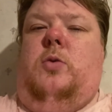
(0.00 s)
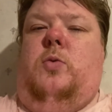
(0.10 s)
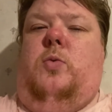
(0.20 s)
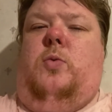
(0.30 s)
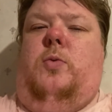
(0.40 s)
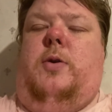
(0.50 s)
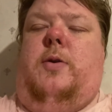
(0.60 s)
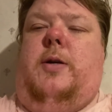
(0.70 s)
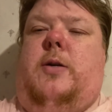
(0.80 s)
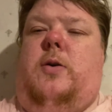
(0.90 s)
Oh,
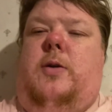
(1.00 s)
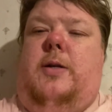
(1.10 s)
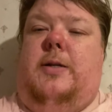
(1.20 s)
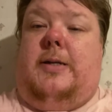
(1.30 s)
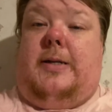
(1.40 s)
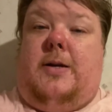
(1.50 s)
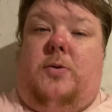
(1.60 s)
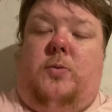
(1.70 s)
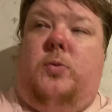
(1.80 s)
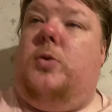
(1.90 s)
yo, guys and
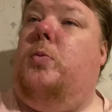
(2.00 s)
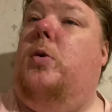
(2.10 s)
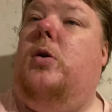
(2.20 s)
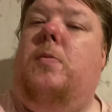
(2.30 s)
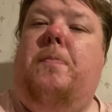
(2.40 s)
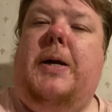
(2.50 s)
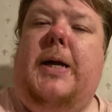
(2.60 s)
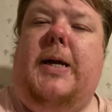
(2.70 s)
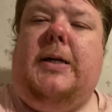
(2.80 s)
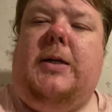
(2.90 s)
girls, welcome
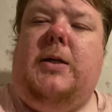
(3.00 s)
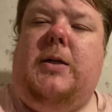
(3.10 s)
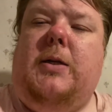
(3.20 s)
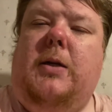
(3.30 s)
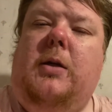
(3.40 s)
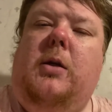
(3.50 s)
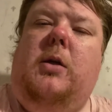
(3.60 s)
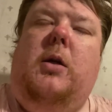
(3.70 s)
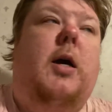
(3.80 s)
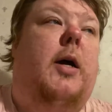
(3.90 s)
back.
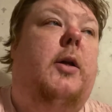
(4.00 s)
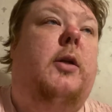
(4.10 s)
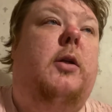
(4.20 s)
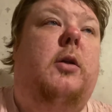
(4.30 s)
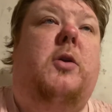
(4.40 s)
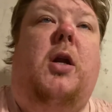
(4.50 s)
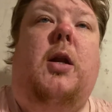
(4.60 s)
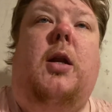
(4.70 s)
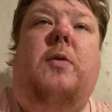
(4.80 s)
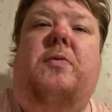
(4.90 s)
I haven't done
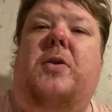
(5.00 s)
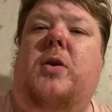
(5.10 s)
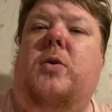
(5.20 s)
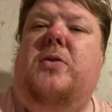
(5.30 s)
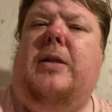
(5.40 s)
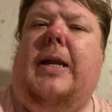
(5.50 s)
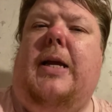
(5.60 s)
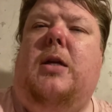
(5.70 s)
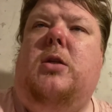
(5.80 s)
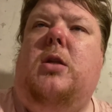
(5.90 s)
any videos for the
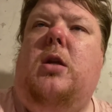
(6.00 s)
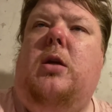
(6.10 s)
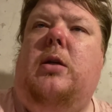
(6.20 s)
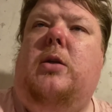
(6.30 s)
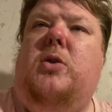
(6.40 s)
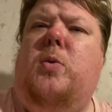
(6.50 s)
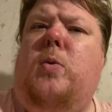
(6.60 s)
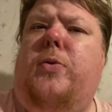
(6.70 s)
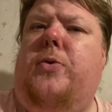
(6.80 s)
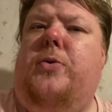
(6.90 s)
last,
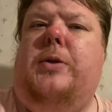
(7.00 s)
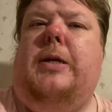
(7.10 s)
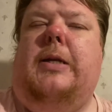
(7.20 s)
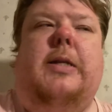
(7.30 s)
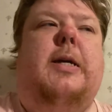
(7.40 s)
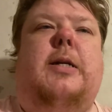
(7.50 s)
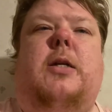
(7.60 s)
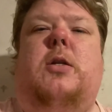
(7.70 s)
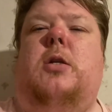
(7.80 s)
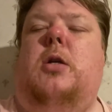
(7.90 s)
12, 13
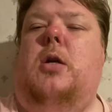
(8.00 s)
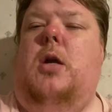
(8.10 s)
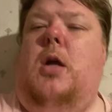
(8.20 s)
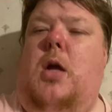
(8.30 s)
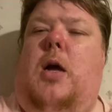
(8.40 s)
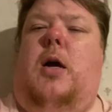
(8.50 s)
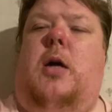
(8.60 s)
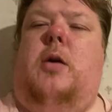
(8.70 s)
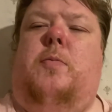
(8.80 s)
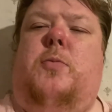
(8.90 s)
days.
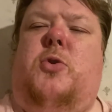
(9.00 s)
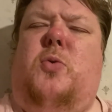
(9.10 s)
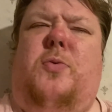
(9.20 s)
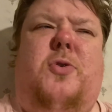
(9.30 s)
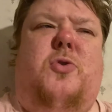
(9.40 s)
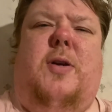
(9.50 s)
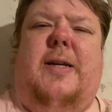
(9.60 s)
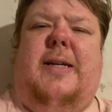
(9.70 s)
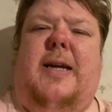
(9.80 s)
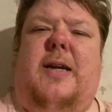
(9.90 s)
Sort of just trying
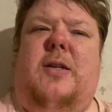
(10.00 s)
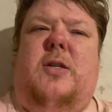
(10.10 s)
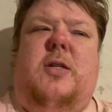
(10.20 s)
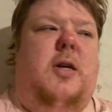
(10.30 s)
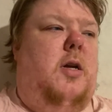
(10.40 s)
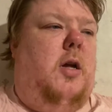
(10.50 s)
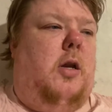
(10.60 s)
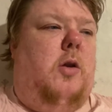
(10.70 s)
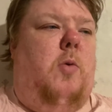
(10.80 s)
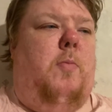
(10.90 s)
to get a
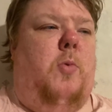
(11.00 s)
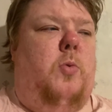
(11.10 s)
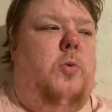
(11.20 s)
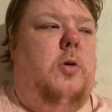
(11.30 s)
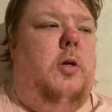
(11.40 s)
lot more